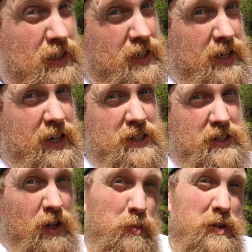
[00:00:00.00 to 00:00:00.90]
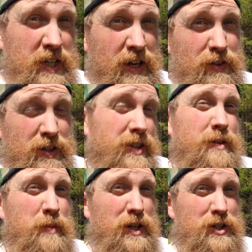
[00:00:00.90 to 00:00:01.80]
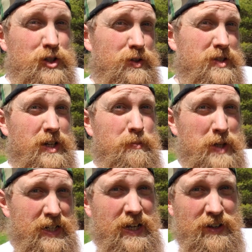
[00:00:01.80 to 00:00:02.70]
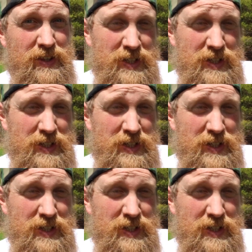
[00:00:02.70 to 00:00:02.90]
Can I double down on the amount of juice that I'm getting out of